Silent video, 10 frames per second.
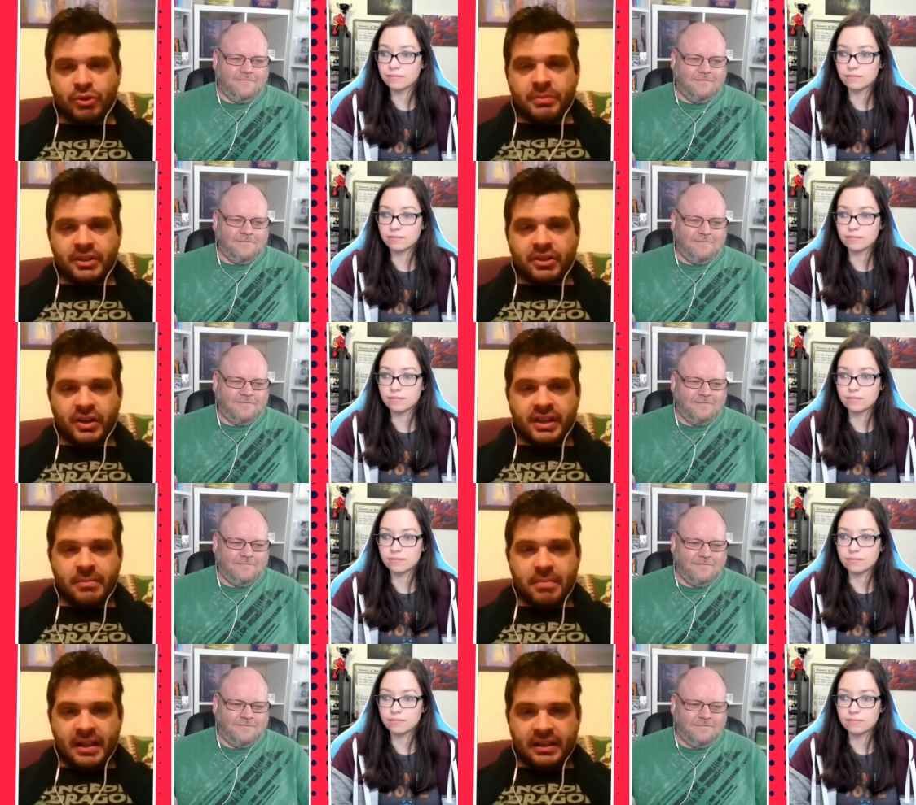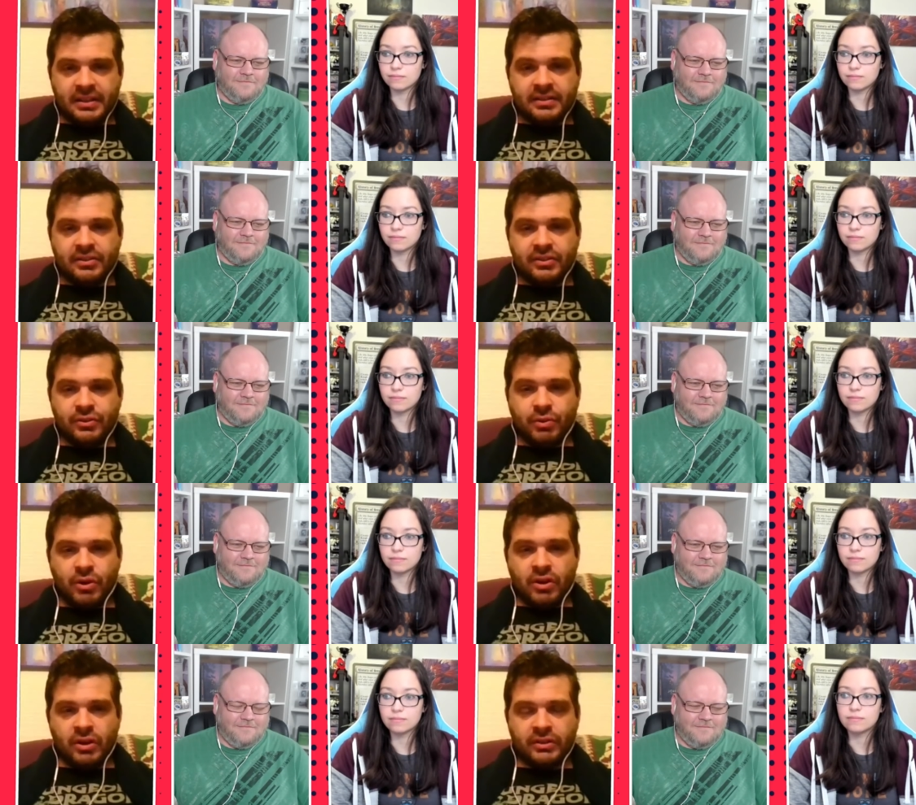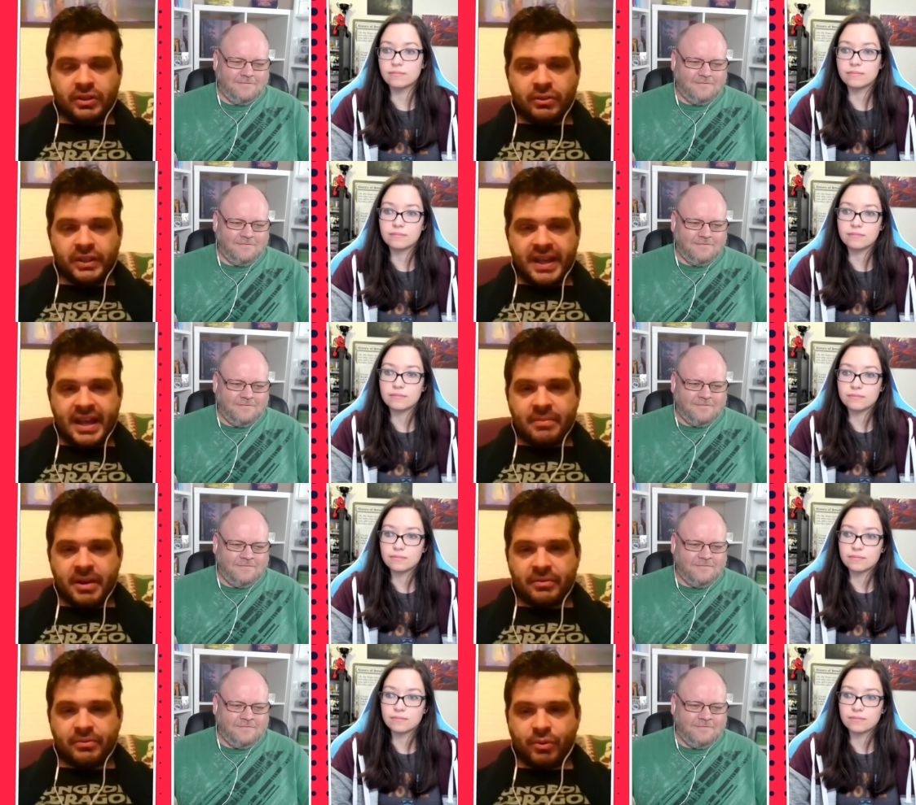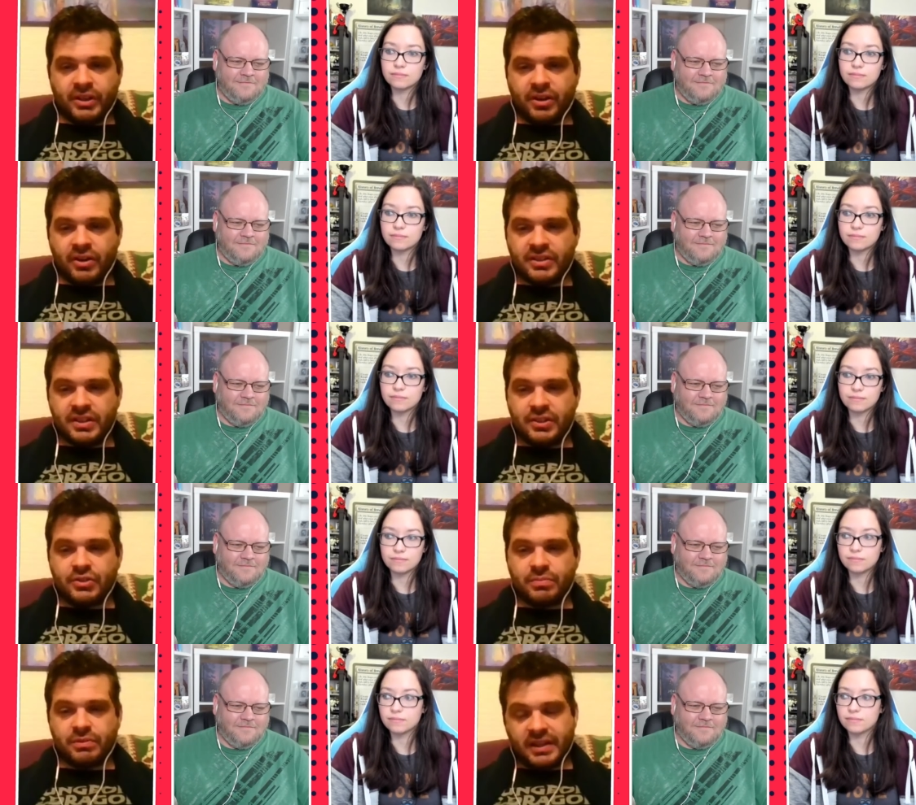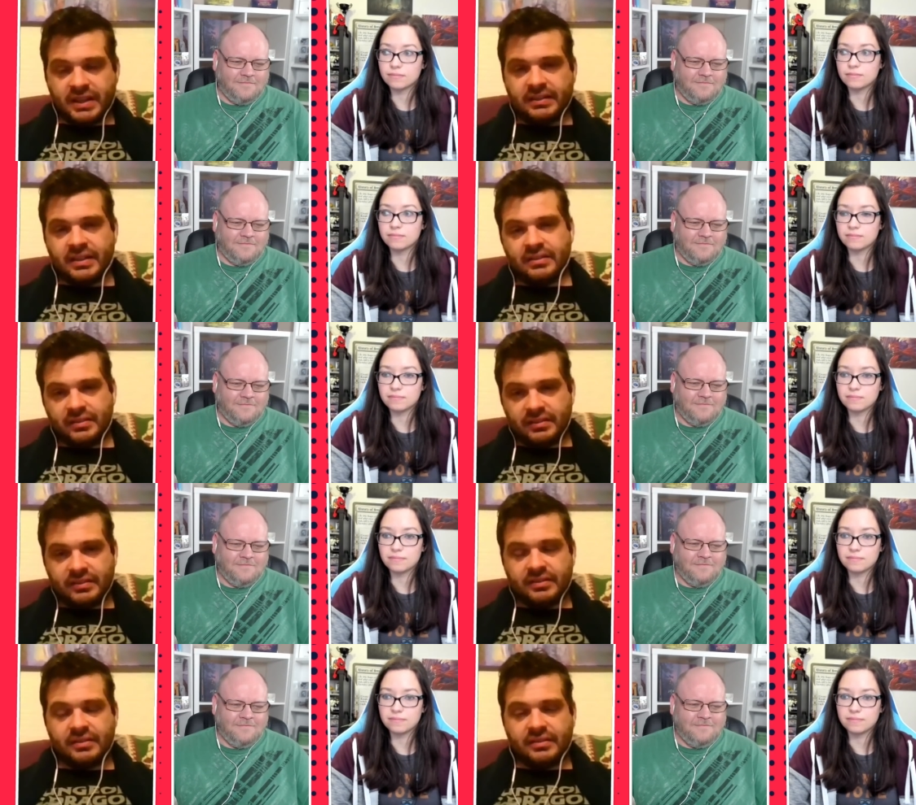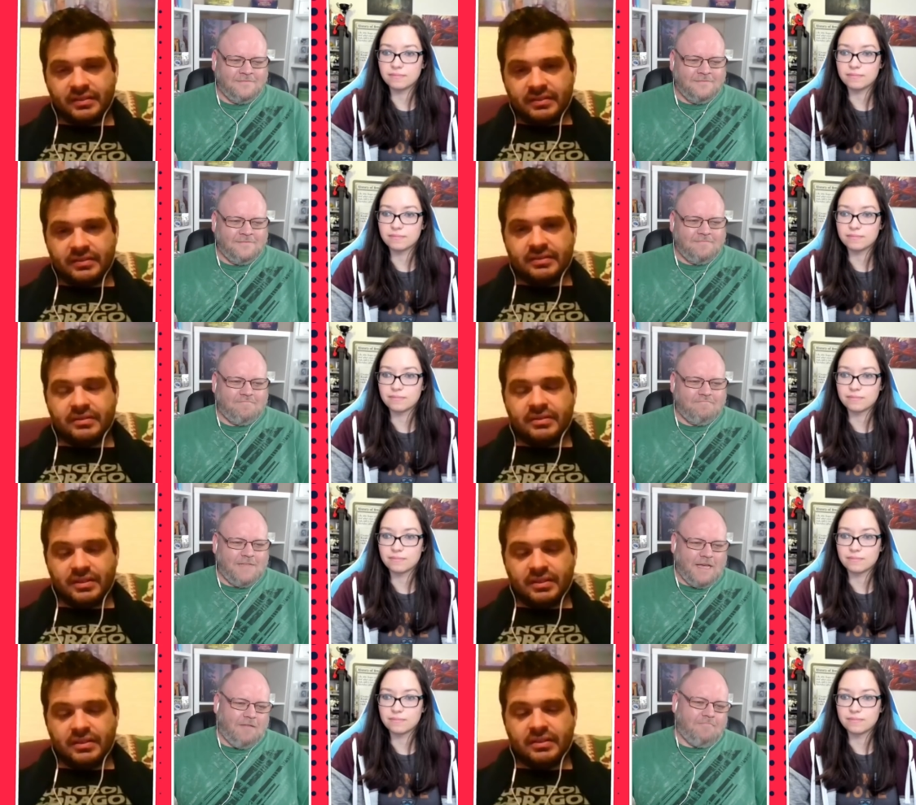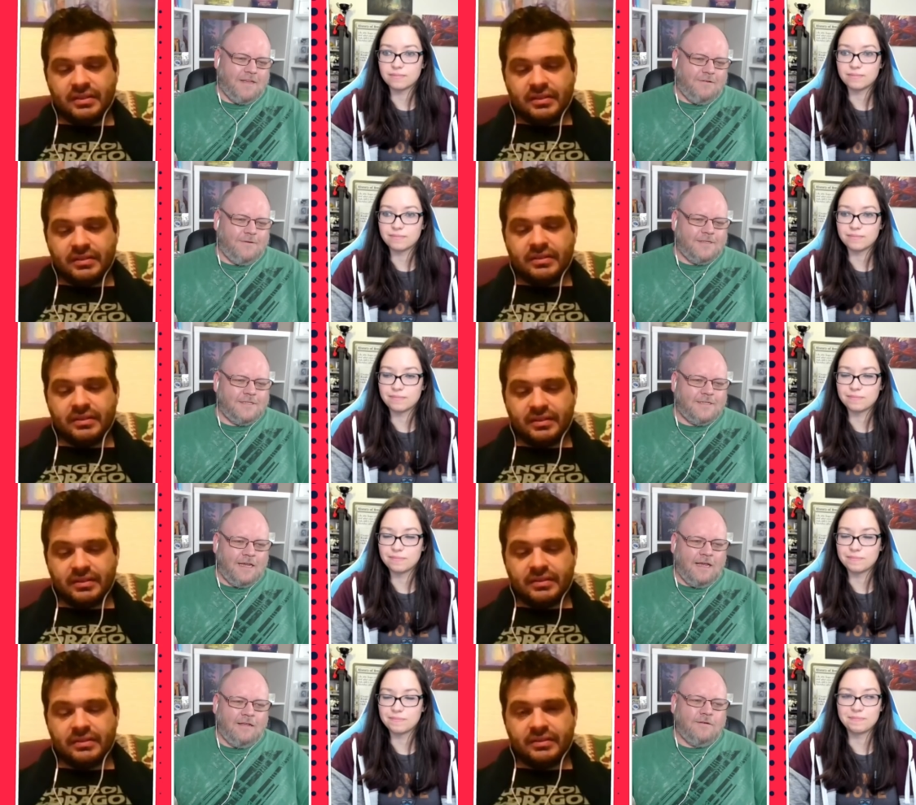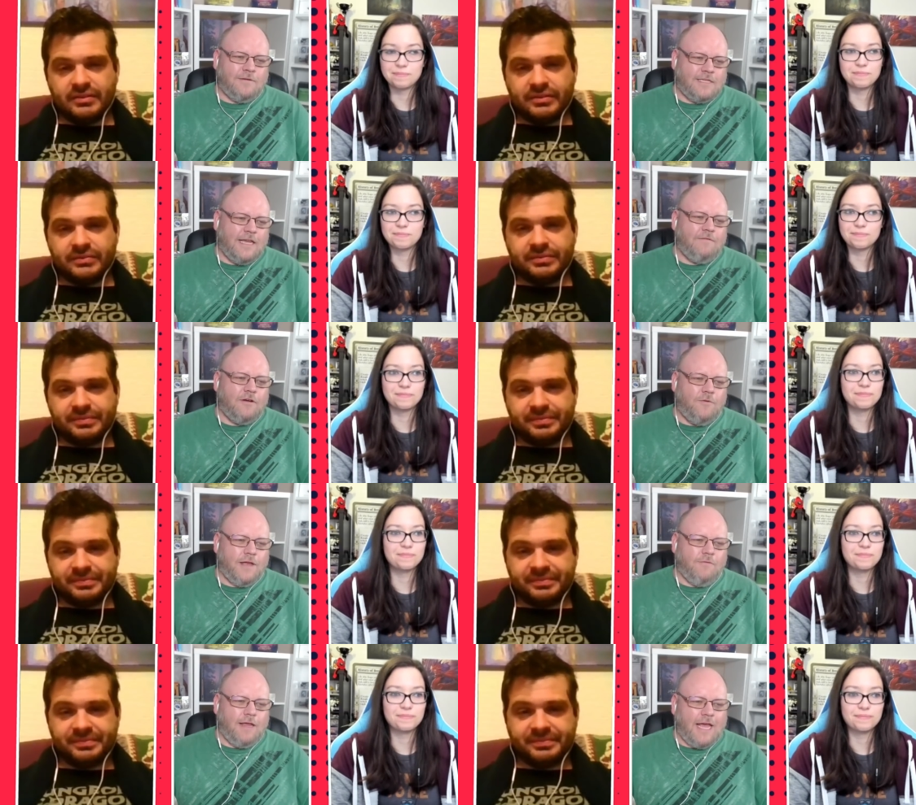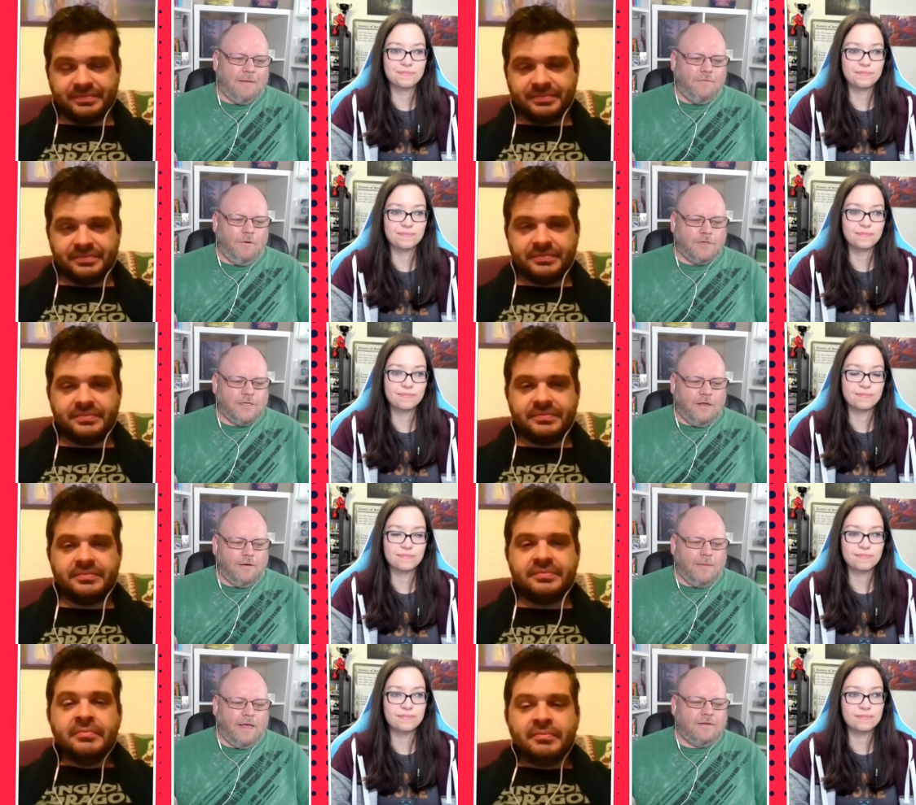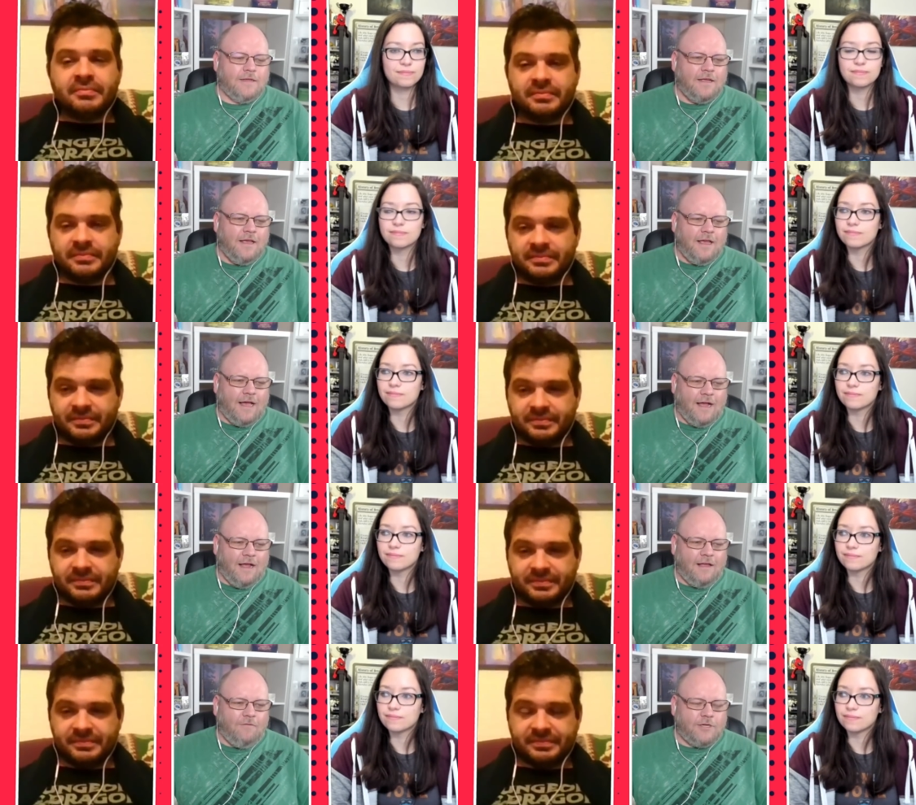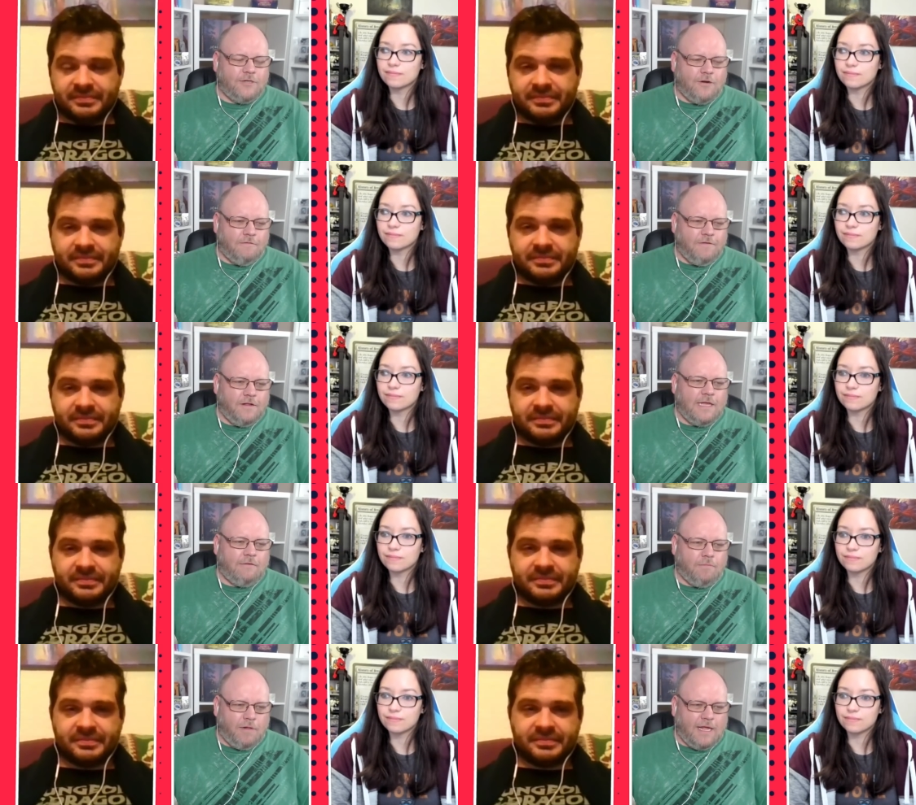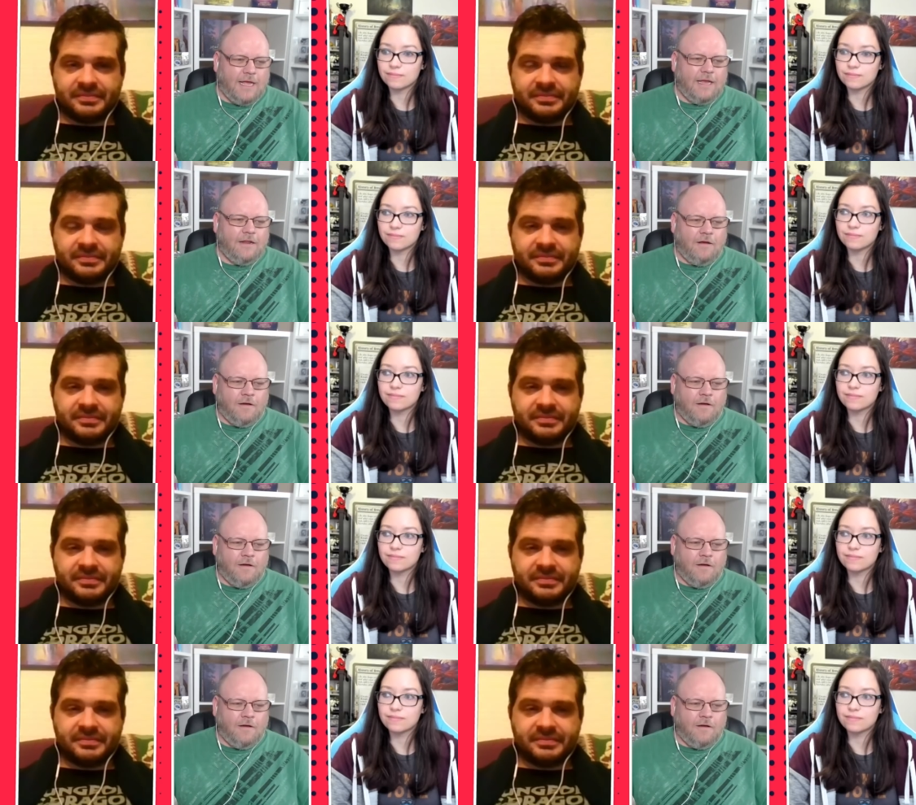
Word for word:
Speaker 1: room at Carnegie Mellon, you all only had about forty cards each, but like, let's.
Speaker 2: Yeah, there was, well, to give a quick recap of what we're talking about, uh, Richard Garfield had replied